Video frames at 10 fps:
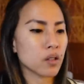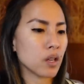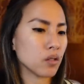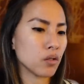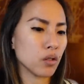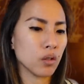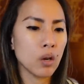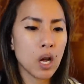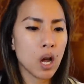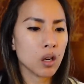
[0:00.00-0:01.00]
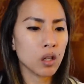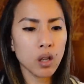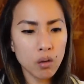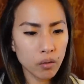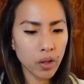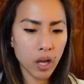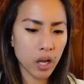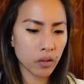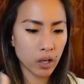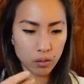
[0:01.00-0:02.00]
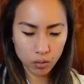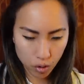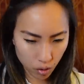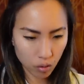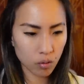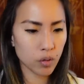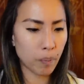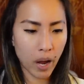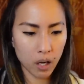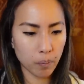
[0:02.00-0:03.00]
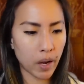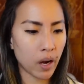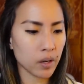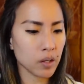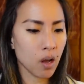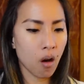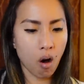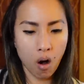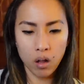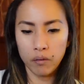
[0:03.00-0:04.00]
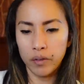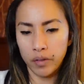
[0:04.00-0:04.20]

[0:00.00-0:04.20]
they do clothing, they do shoes, backpacks, all of the